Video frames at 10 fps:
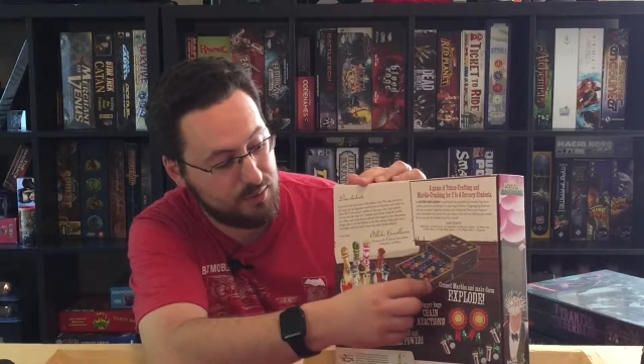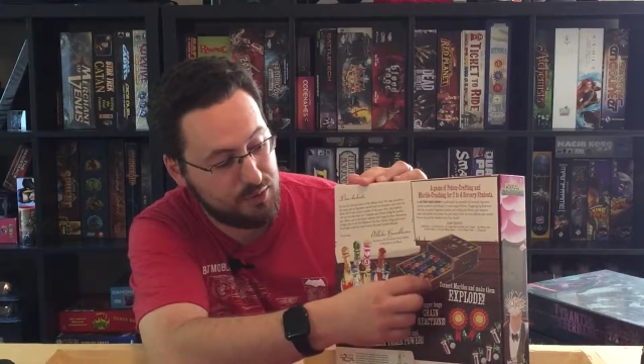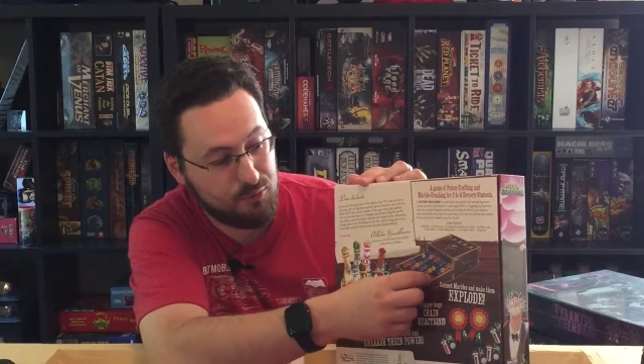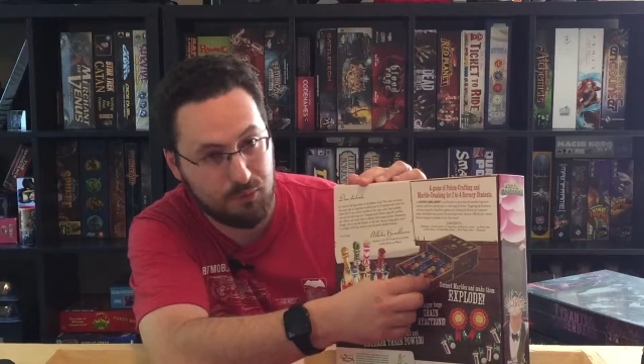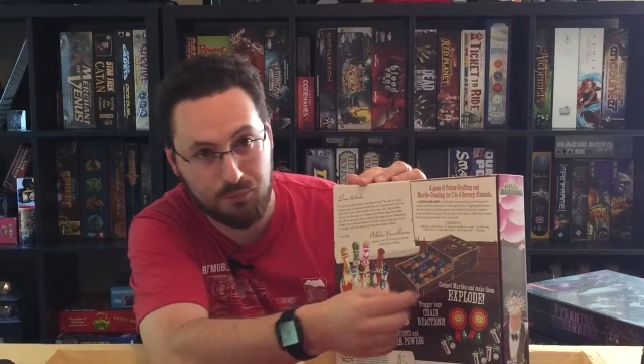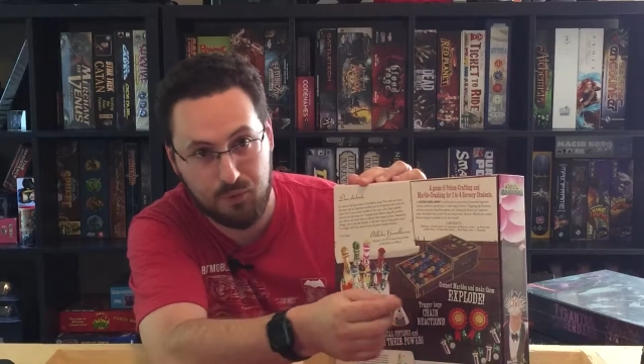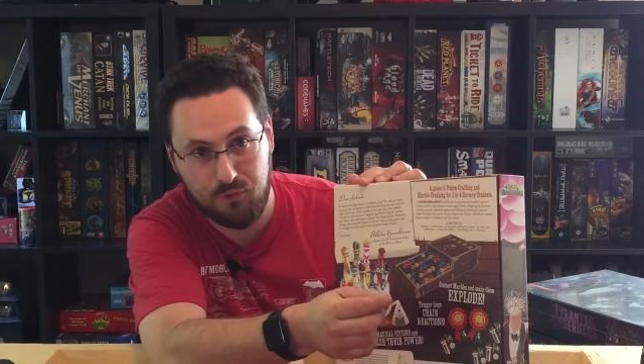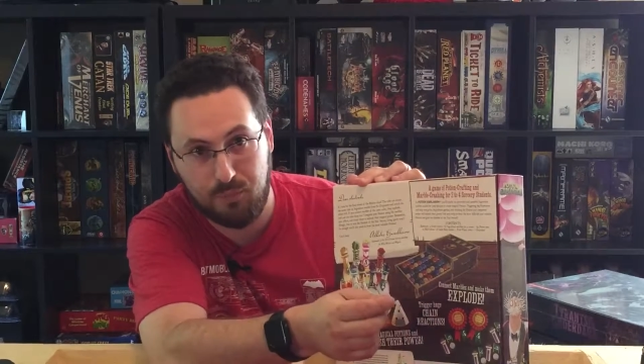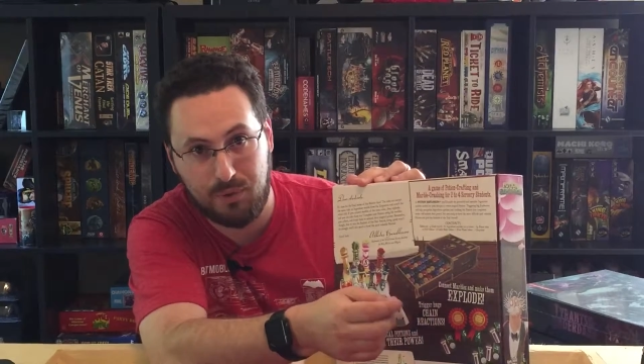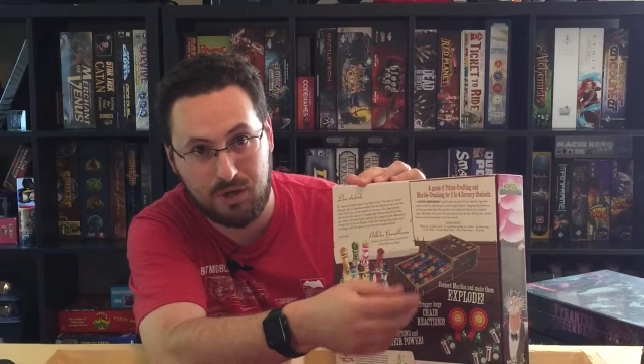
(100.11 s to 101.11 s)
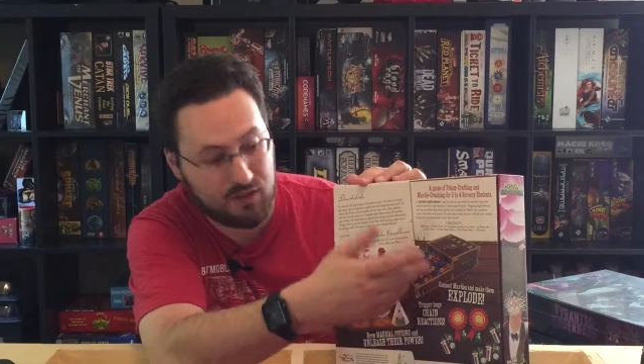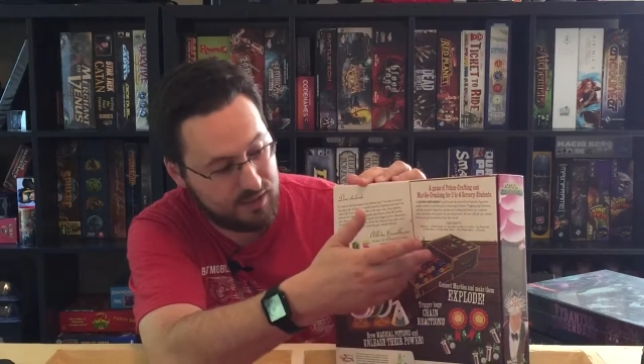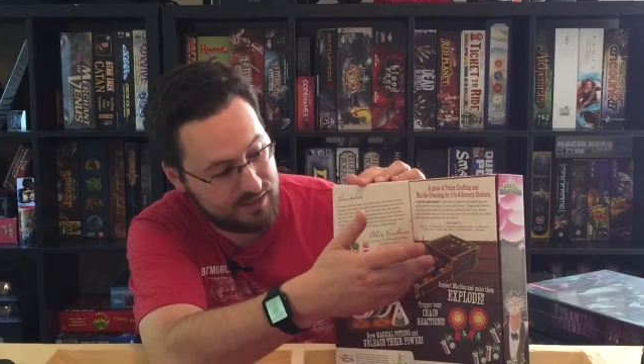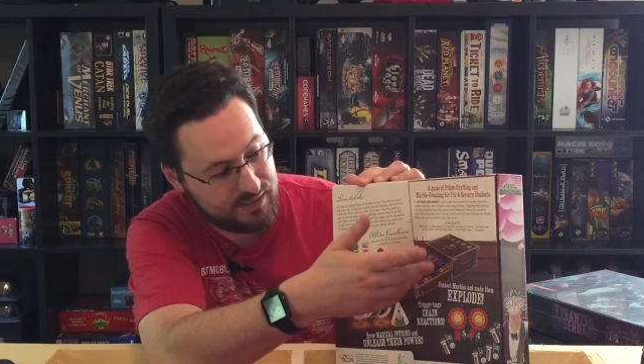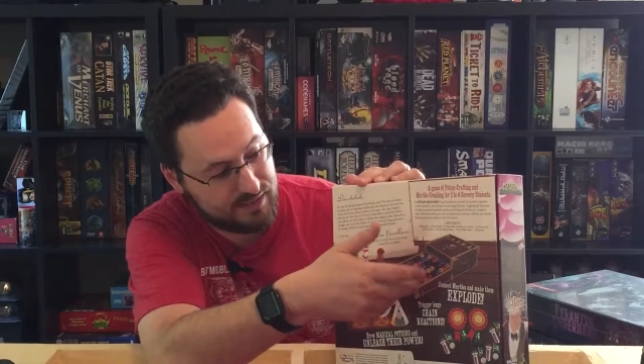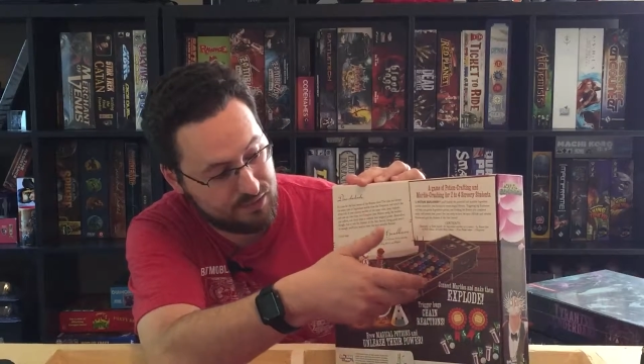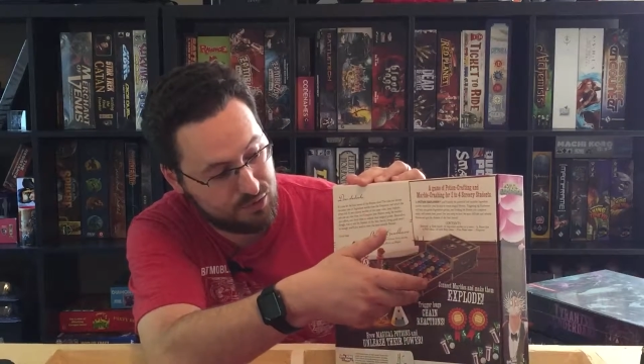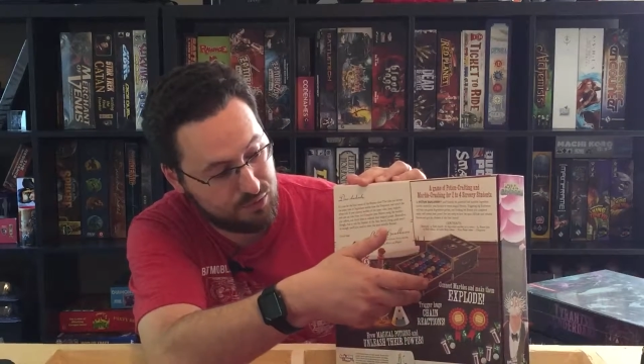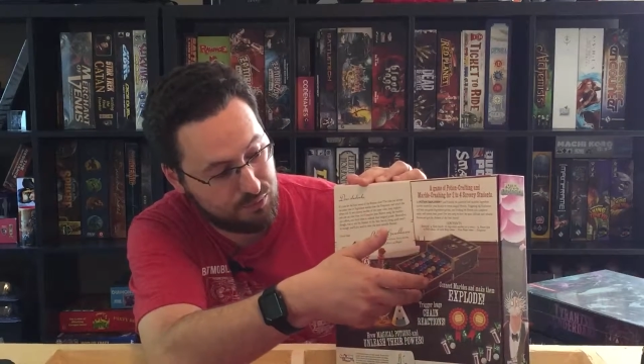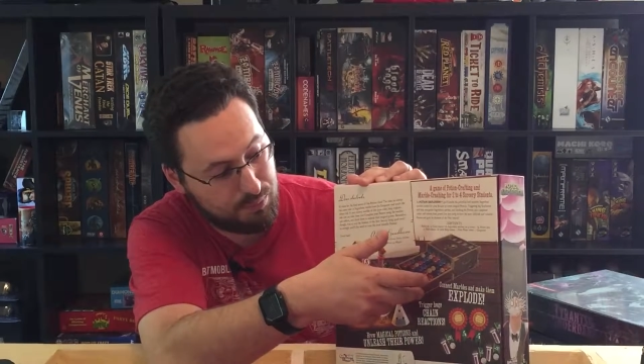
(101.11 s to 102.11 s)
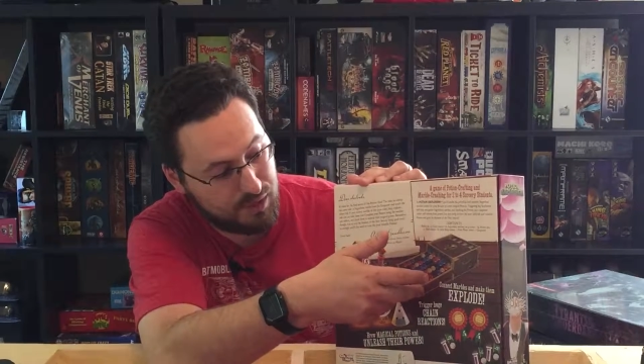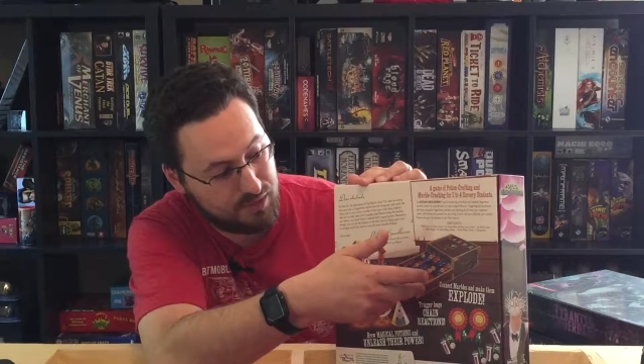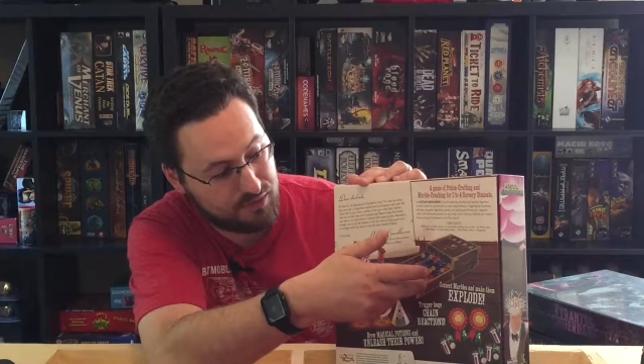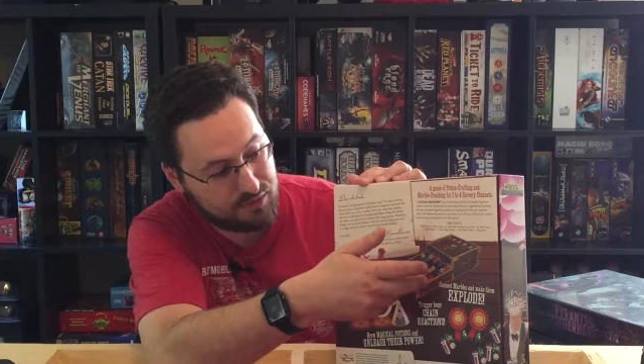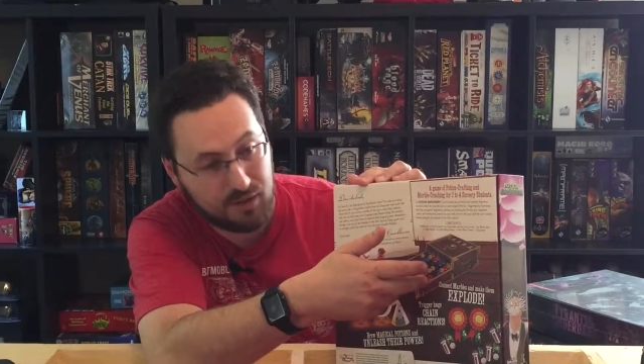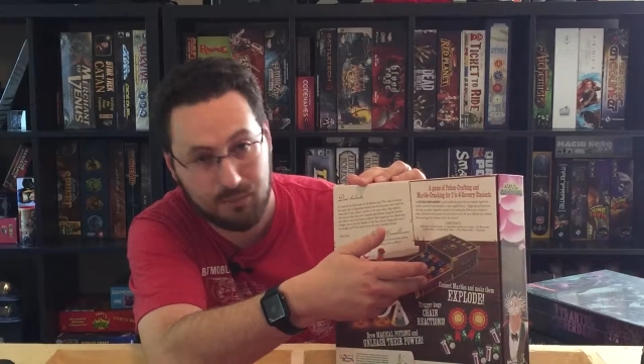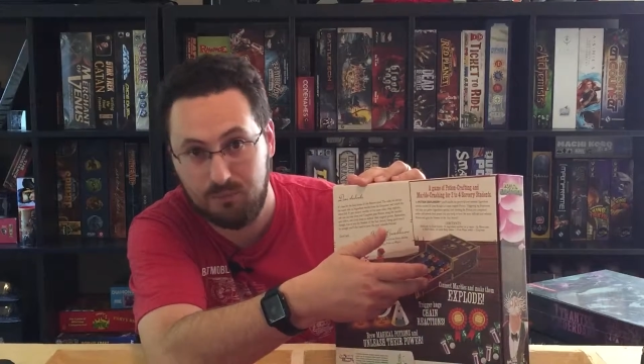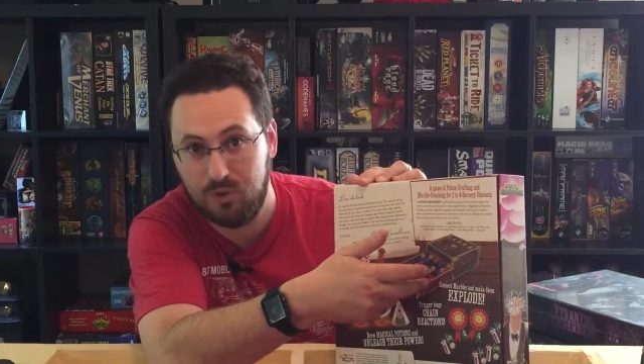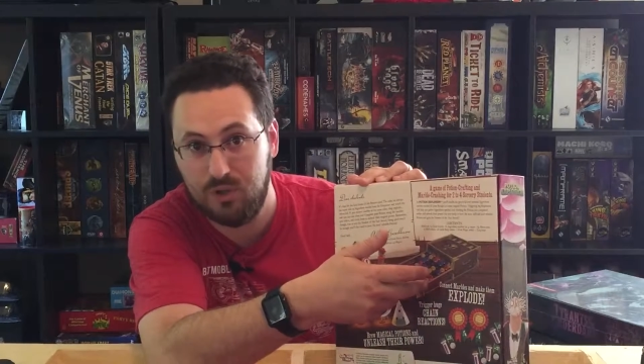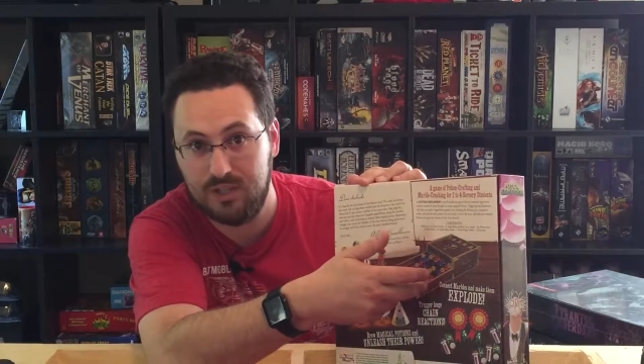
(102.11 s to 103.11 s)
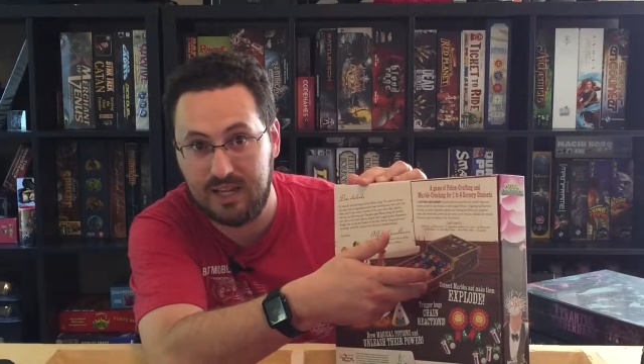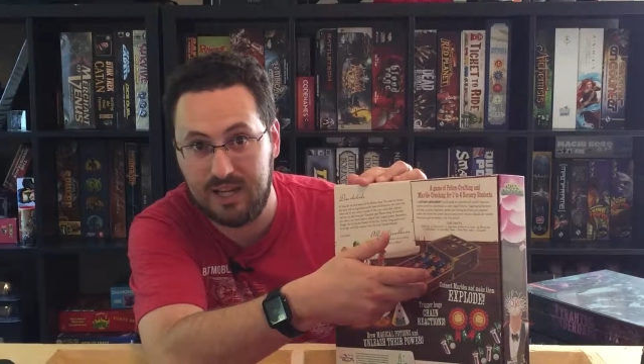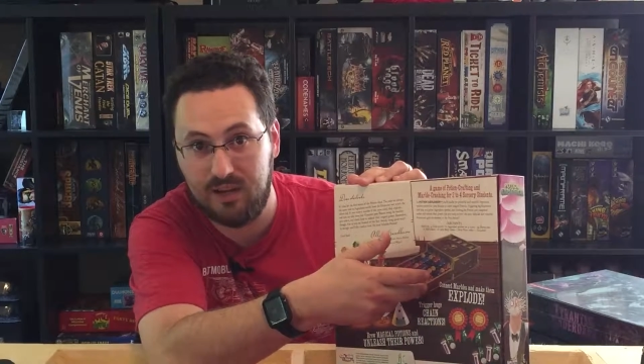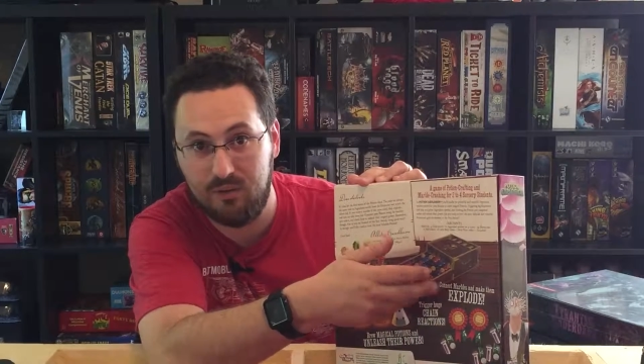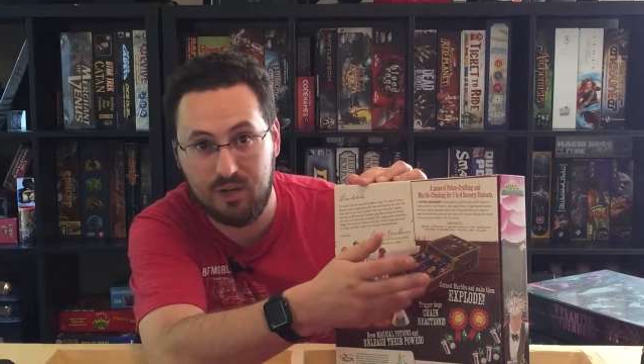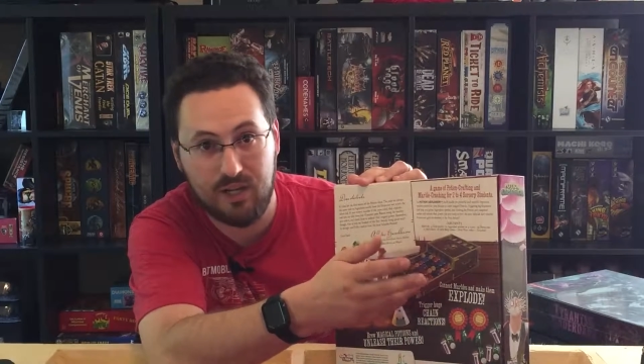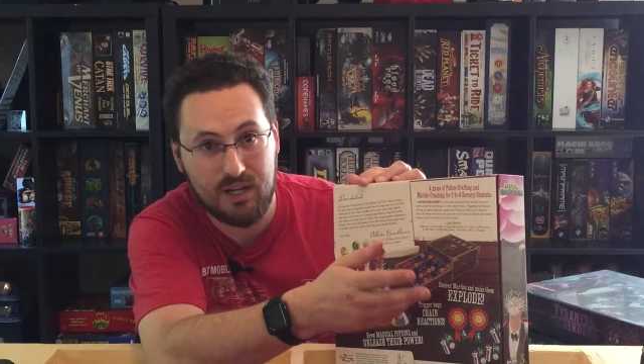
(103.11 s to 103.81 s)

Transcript: You remove a ball and then the balls come rolling down.